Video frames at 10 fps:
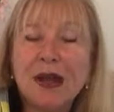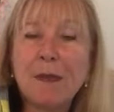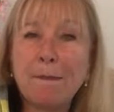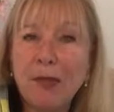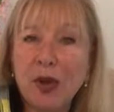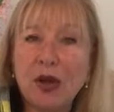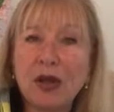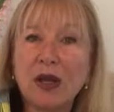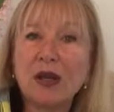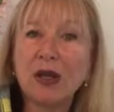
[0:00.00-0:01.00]
a
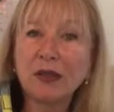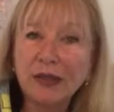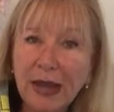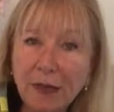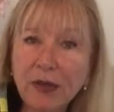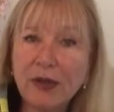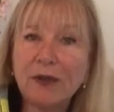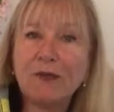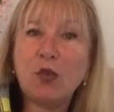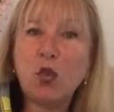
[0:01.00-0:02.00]
book, a
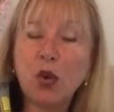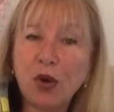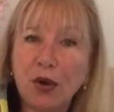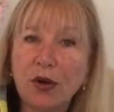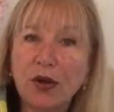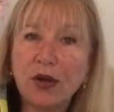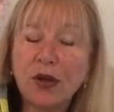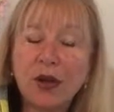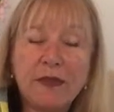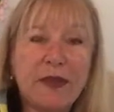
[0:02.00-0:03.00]
collaborative work
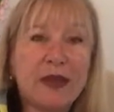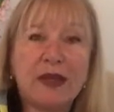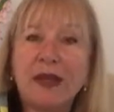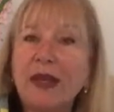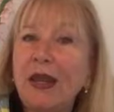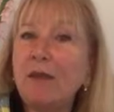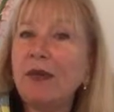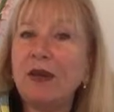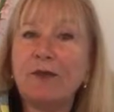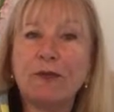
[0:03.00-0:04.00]
that can
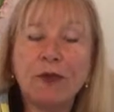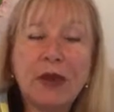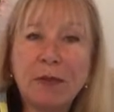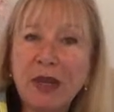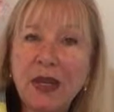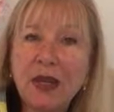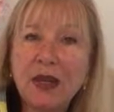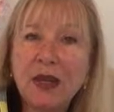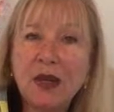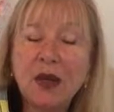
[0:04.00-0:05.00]
again be a
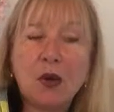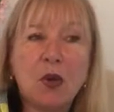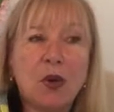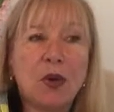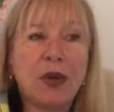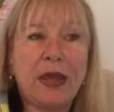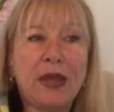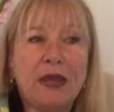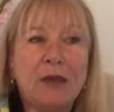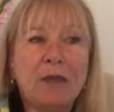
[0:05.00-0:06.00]
freebie, or
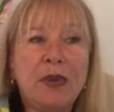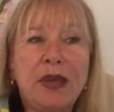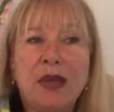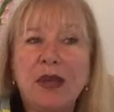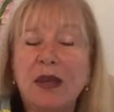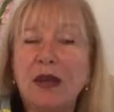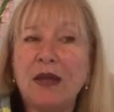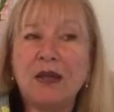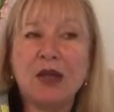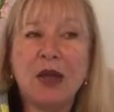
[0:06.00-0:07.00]
it can be
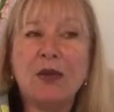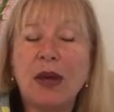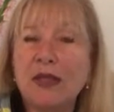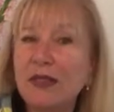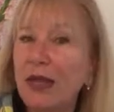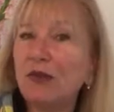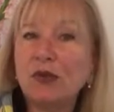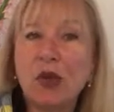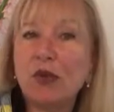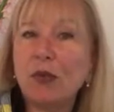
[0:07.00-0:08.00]
a
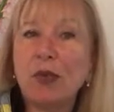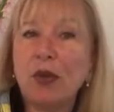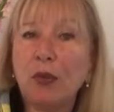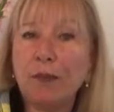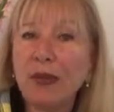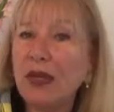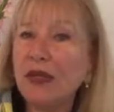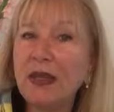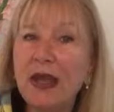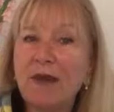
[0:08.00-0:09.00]
downloadable
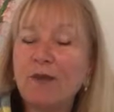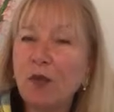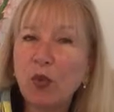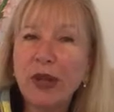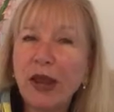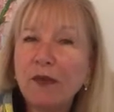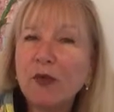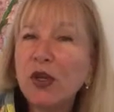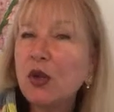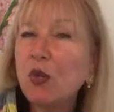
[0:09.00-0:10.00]
PDF, or
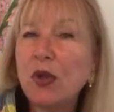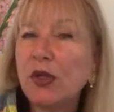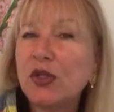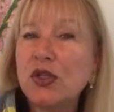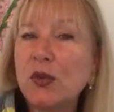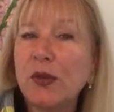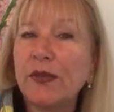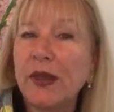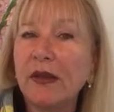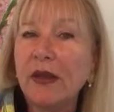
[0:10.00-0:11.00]
whatever you want to do
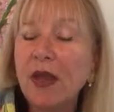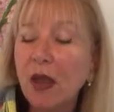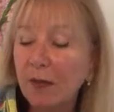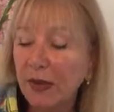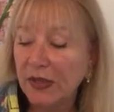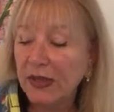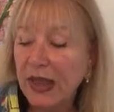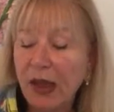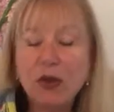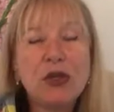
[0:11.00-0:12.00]
with it. But
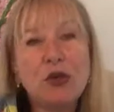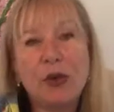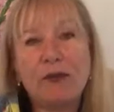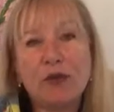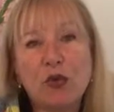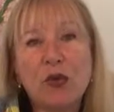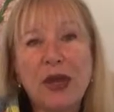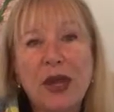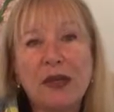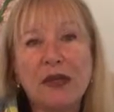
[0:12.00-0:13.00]
now you have
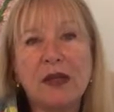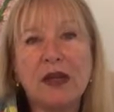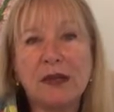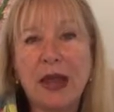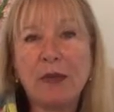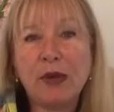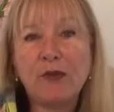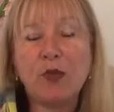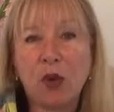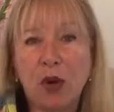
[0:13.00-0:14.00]
created
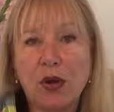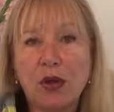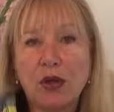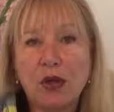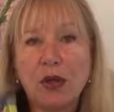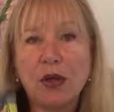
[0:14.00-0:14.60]
collaborative work